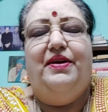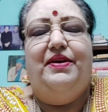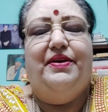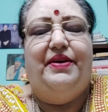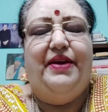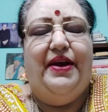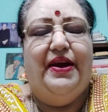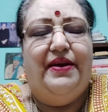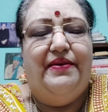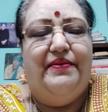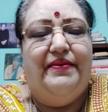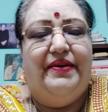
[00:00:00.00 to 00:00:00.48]

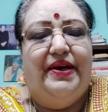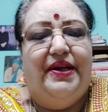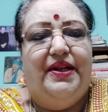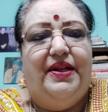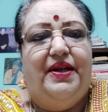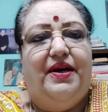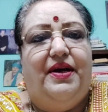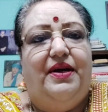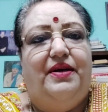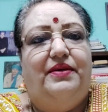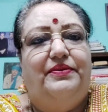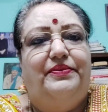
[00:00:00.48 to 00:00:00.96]
Rig
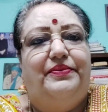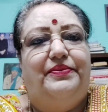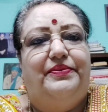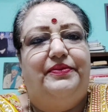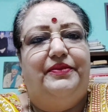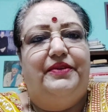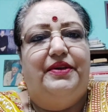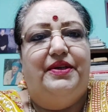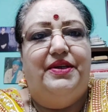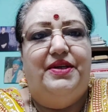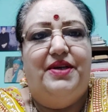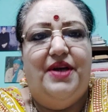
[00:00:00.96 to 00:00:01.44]
Veda,
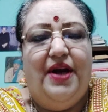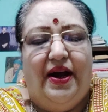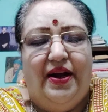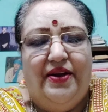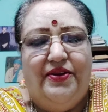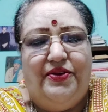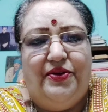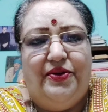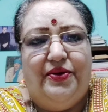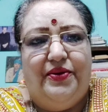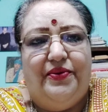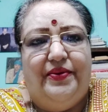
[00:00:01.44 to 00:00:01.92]

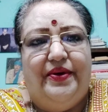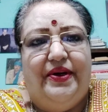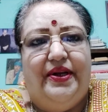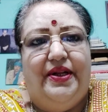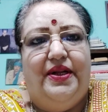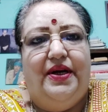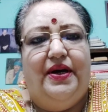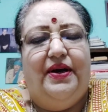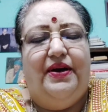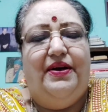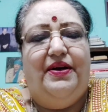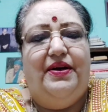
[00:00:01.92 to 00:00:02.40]
Yajur
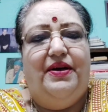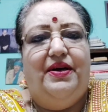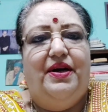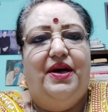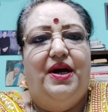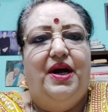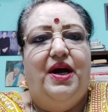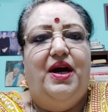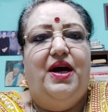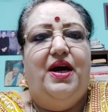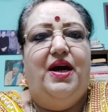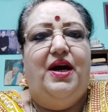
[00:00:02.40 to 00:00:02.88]
Veda,
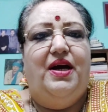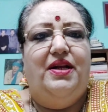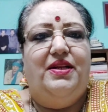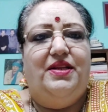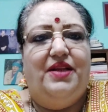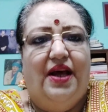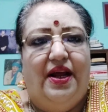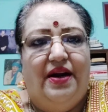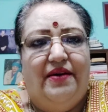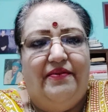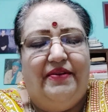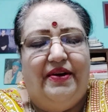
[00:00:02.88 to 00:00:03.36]

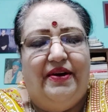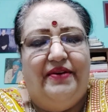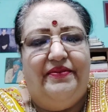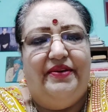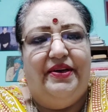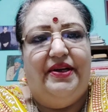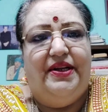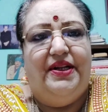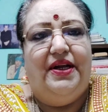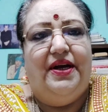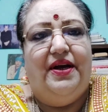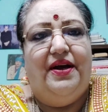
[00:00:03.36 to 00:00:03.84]
Atharva
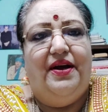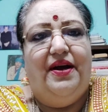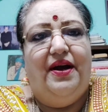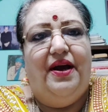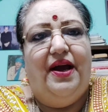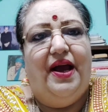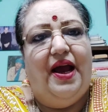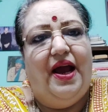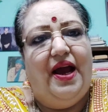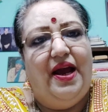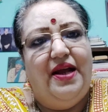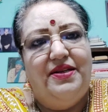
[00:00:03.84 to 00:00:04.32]
Veda
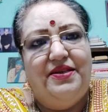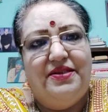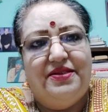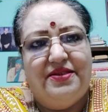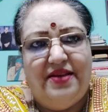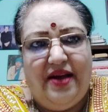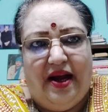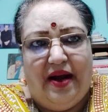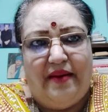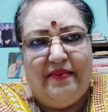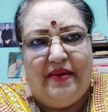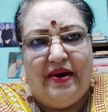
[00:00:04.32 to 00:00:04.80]
and
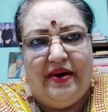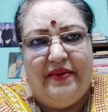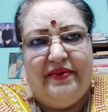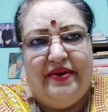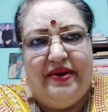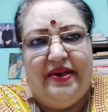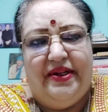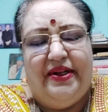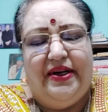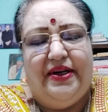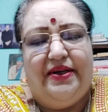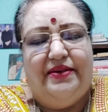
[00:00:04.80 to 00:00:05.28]
Sama
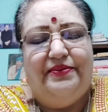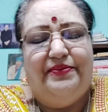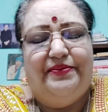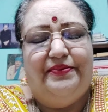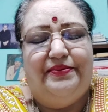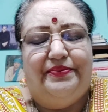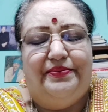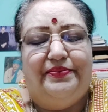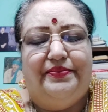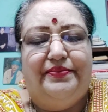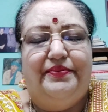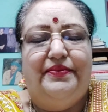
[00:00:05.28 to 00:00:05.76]
Veda.
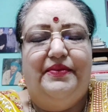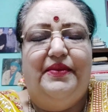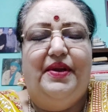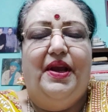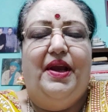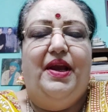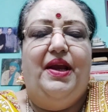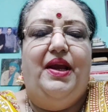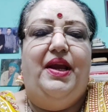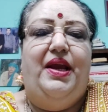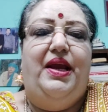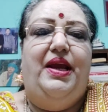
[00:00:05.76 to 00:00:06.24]

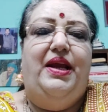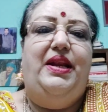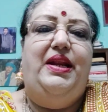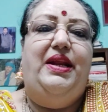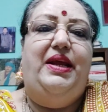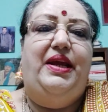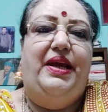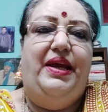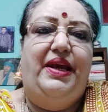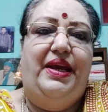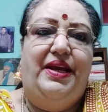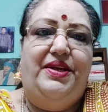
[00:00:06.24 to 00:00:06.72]

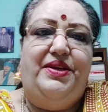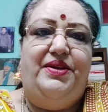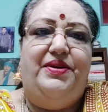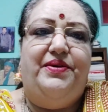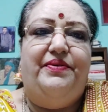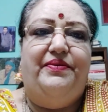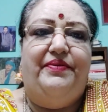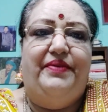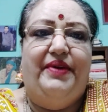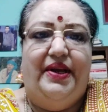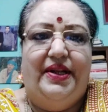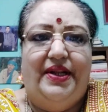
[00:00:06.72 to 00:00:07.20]
In
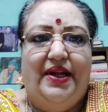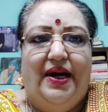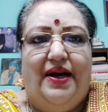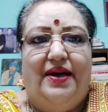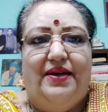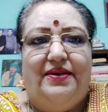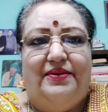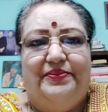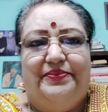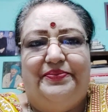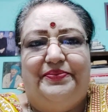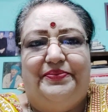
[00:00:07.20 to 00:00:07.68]
each
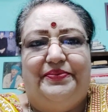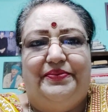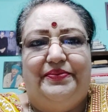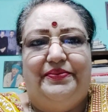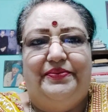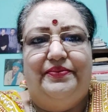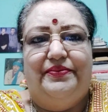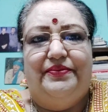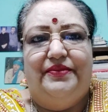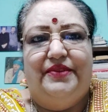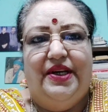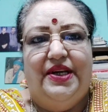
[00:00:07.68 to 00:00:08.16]
Veda,
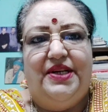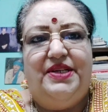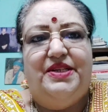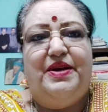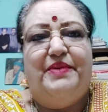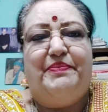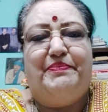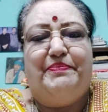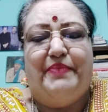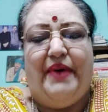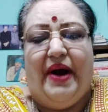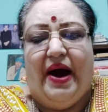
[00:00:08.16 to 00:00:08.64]
there is
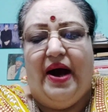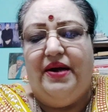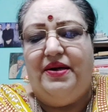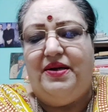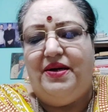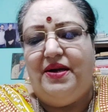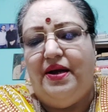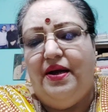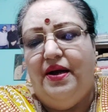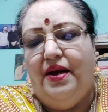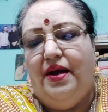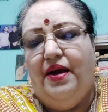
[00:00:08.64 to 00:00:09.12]
a
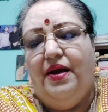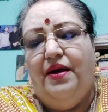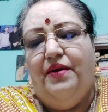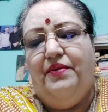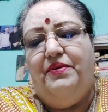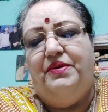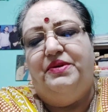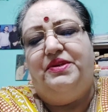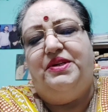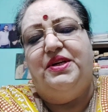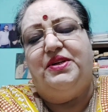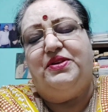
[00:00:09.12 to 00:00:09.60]
part
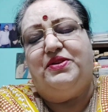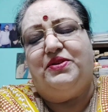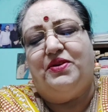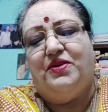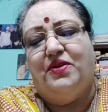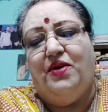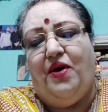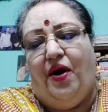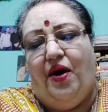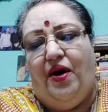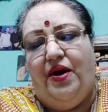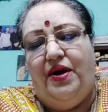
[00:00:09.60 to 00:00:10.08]
which is
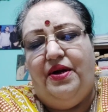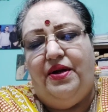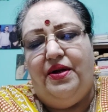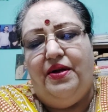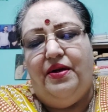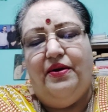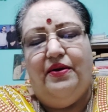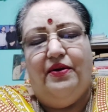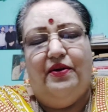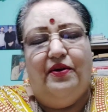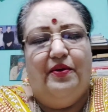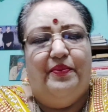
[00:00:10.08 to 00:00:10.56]
called
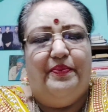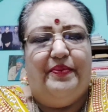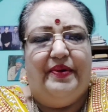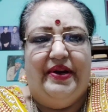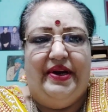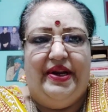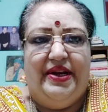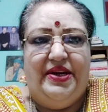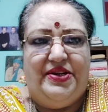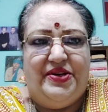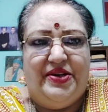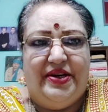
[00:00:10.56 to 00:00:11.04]

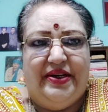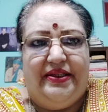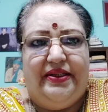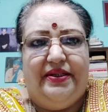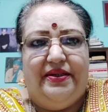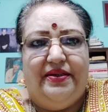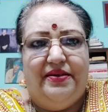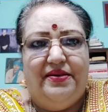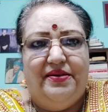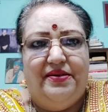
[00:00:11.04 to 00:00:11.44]
Upanishad.